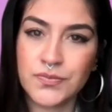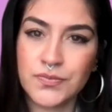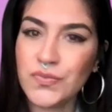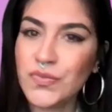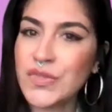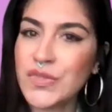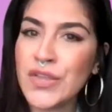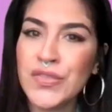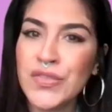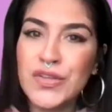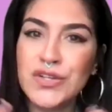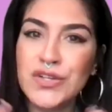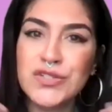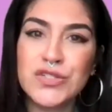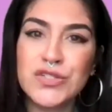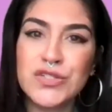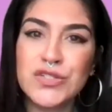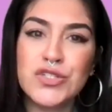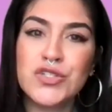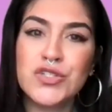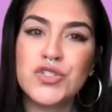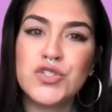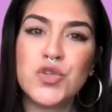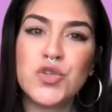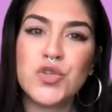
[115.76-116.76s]
There's a
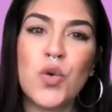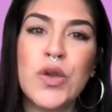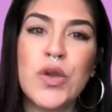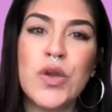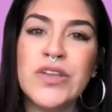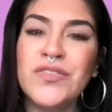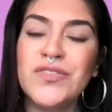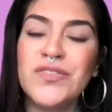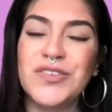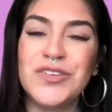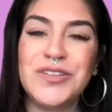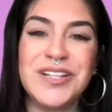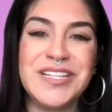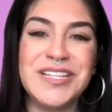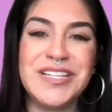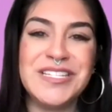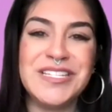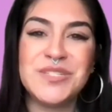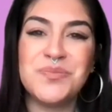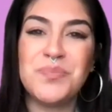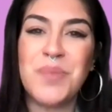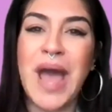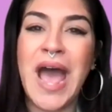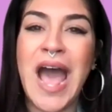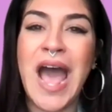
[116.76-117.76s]
joyful and
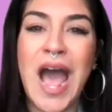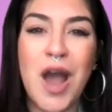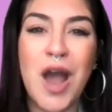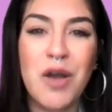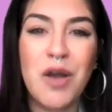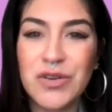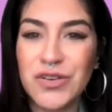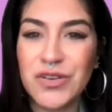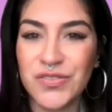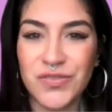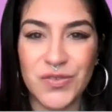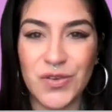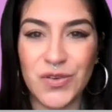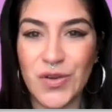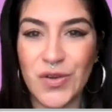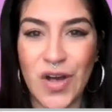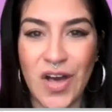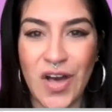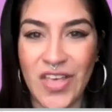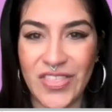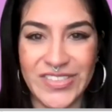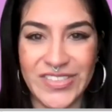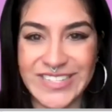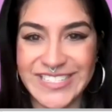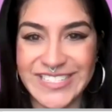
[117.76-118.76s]
powerful
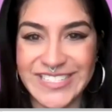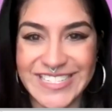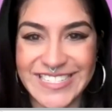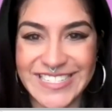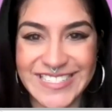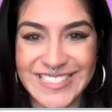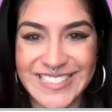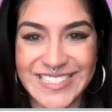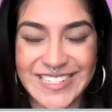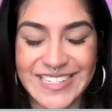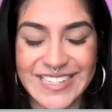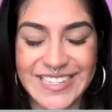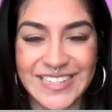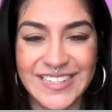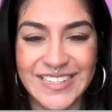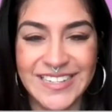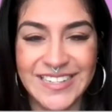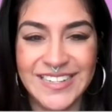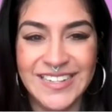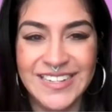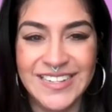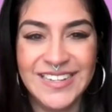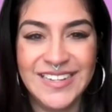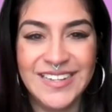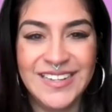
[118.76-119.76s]
authenticity.
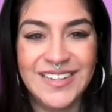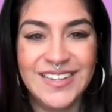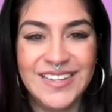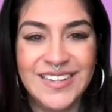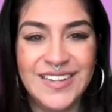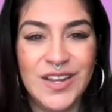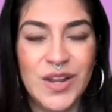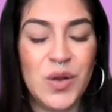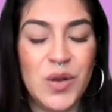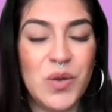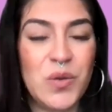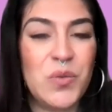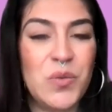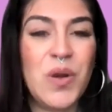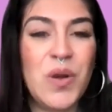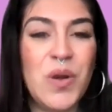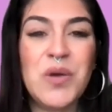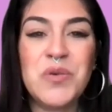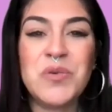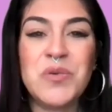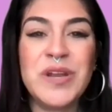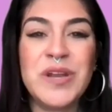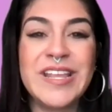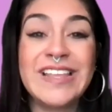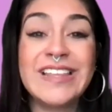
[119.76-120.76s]
What
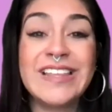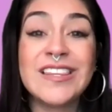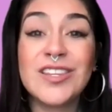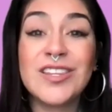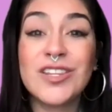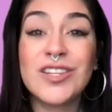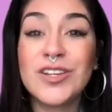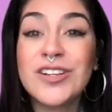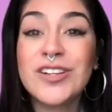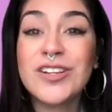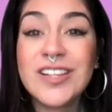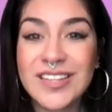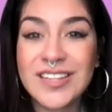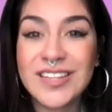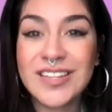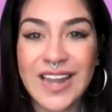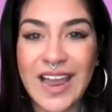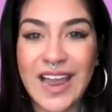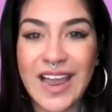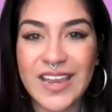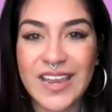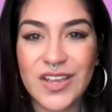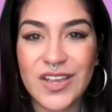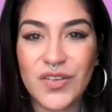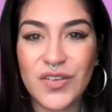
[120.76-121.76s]
would it look
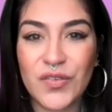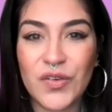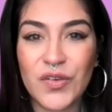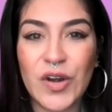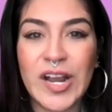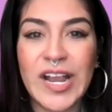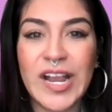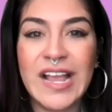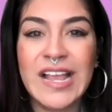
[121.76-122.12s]
like for